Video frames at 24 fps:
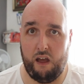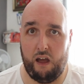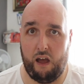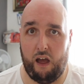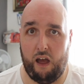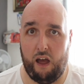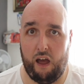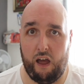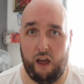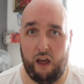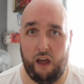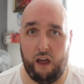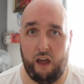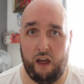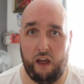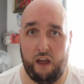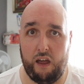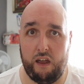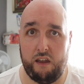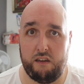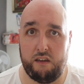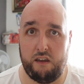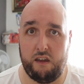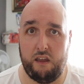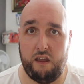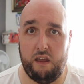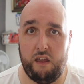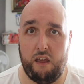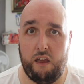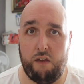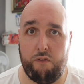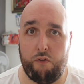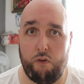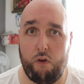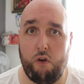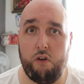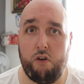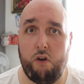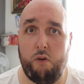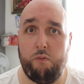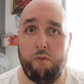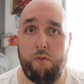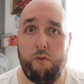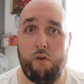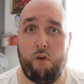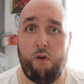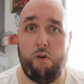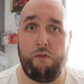And if you're
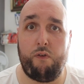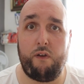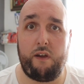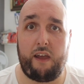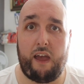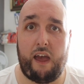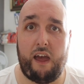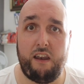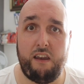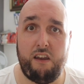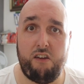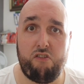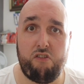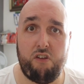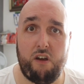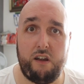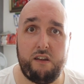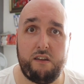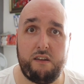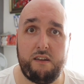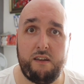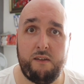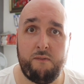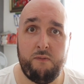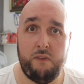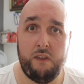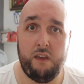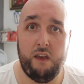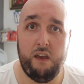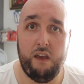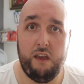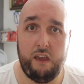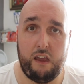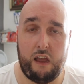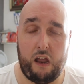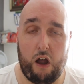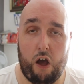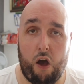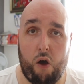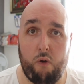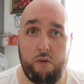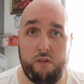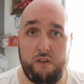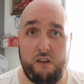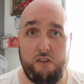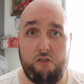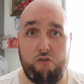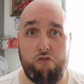uncomfortable going for candid shots, you can
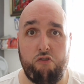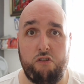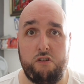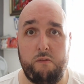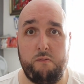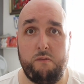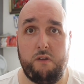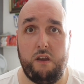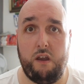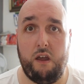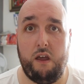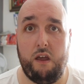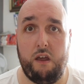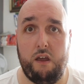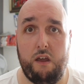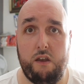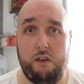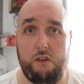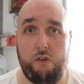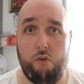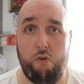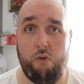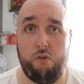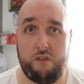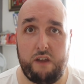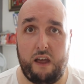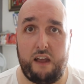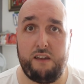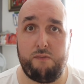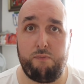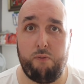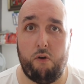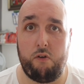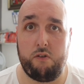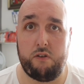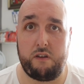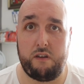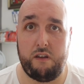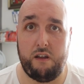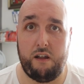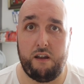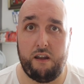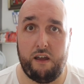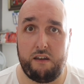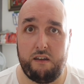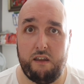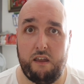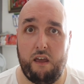always instruct them to do dance poses and
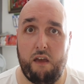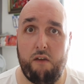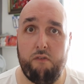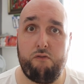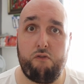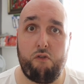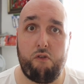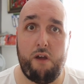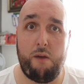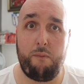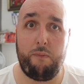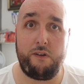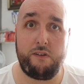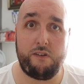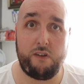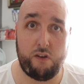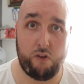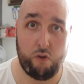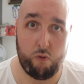all that, if they're able to